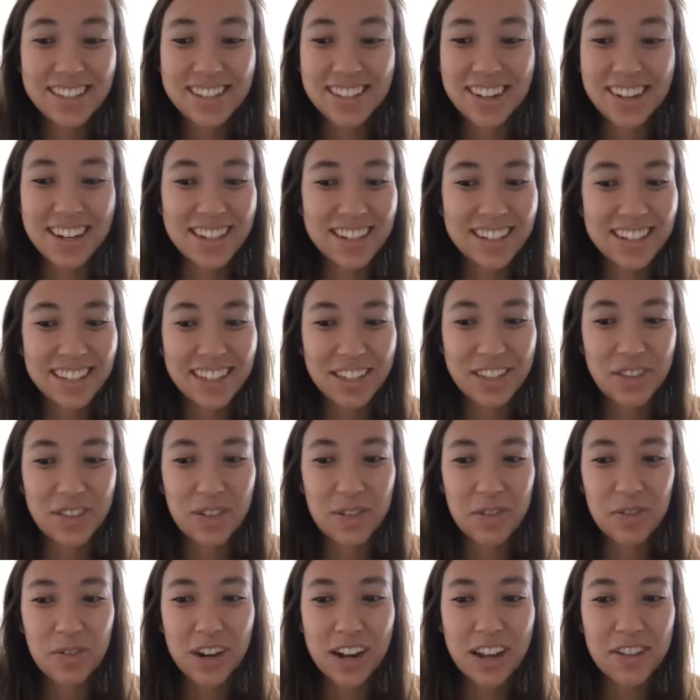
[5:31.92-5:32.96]
crazy. Like
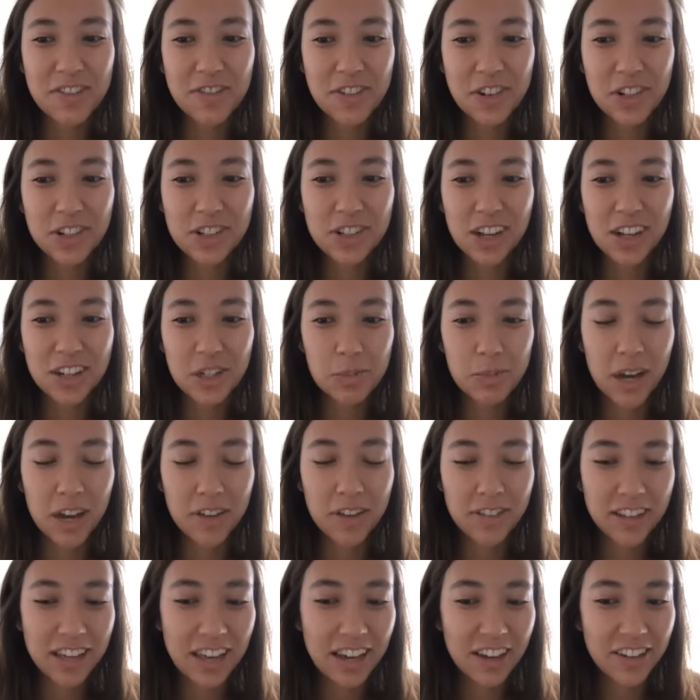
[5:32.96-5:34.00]
when I first got into
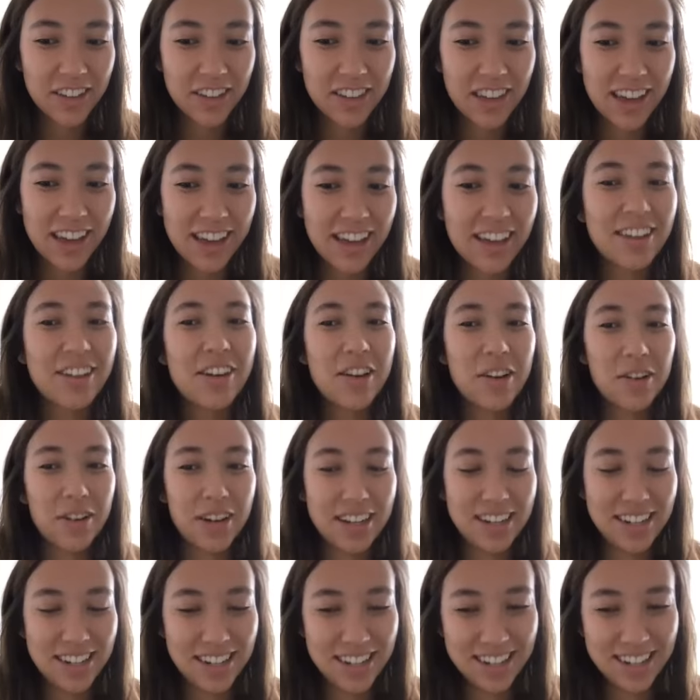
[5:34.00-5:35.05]
pelvic health, I had no
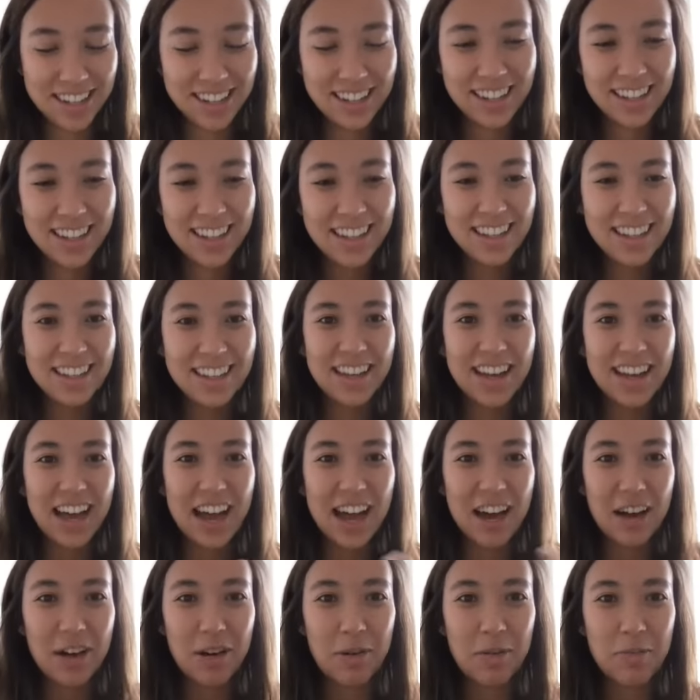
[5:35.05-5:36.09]
idea
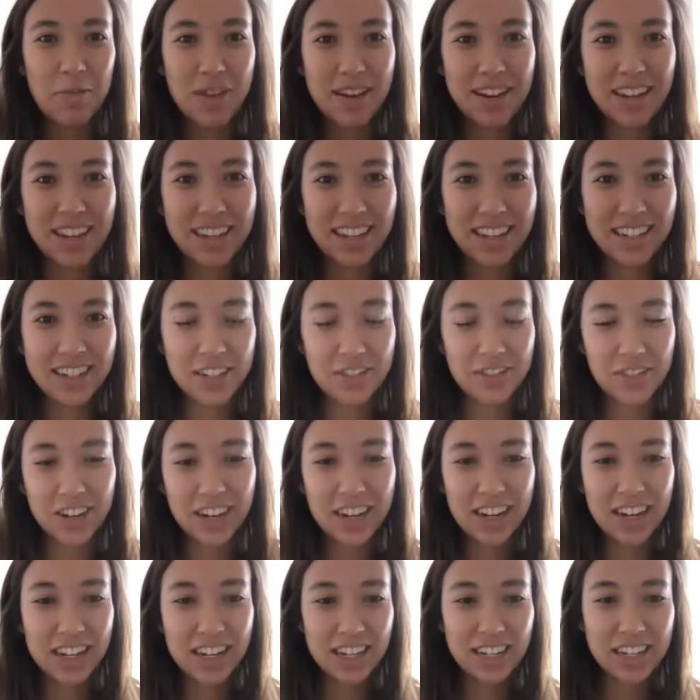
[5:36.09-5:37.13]
how many
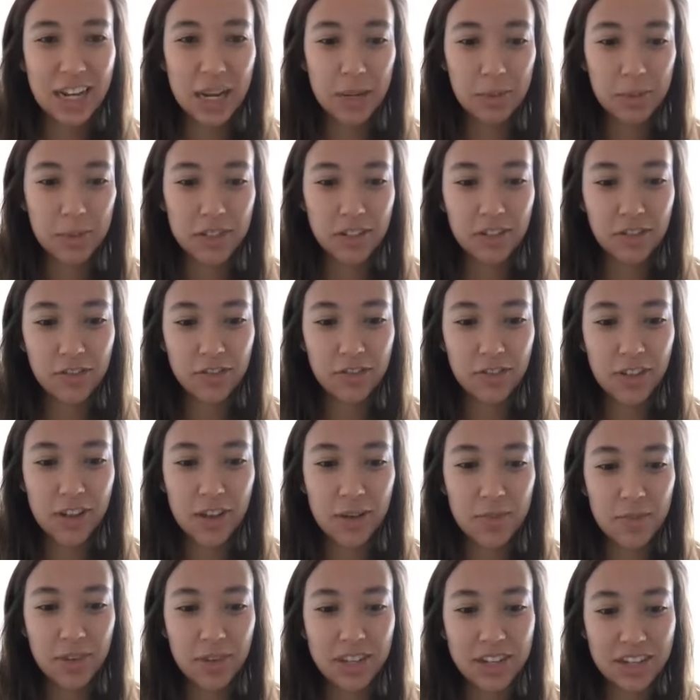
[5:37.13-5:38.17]
different types of
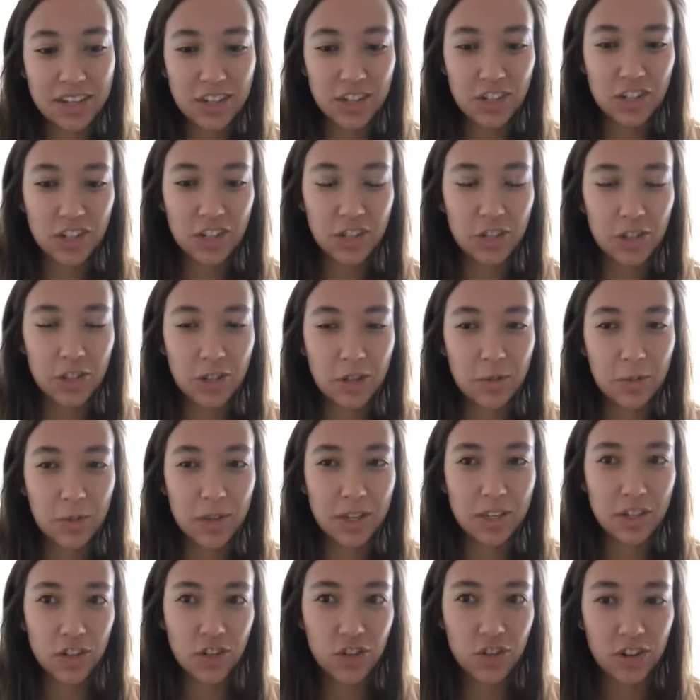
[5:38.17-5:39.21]
conditions that we
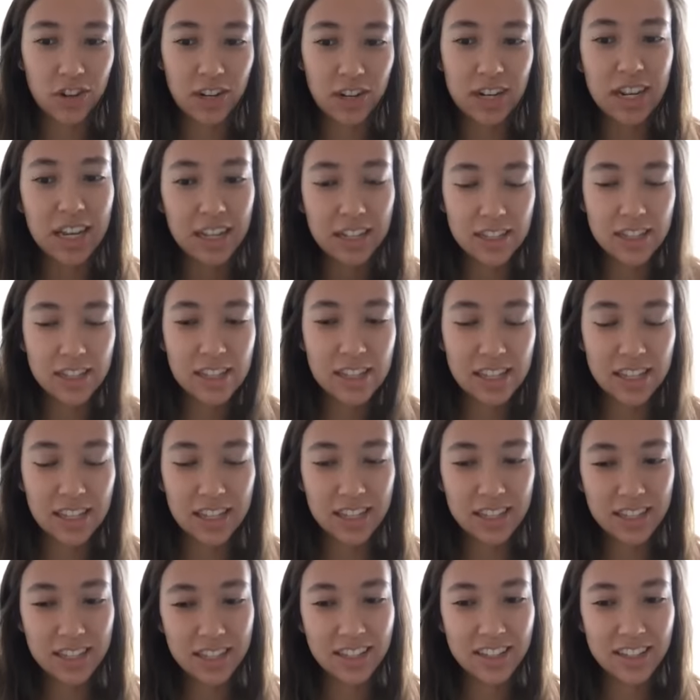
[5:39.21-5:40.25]
could treat and
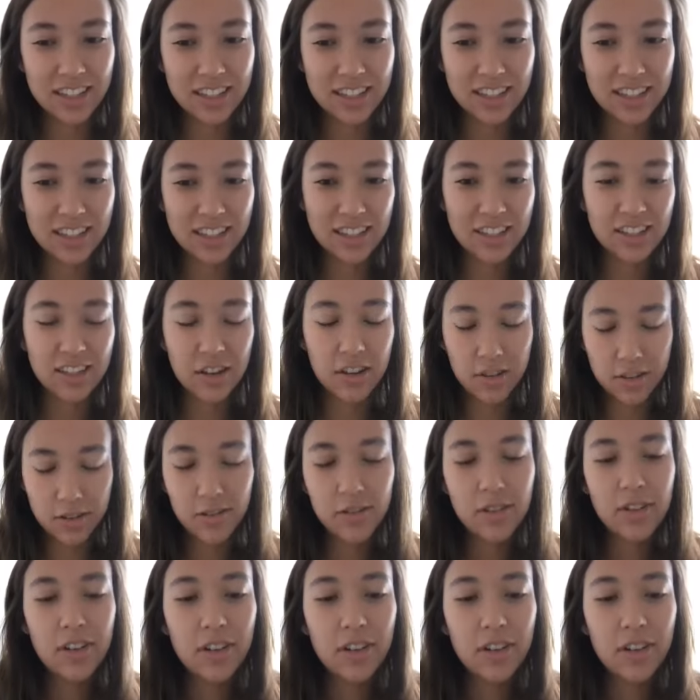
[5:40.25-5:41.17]
see. So.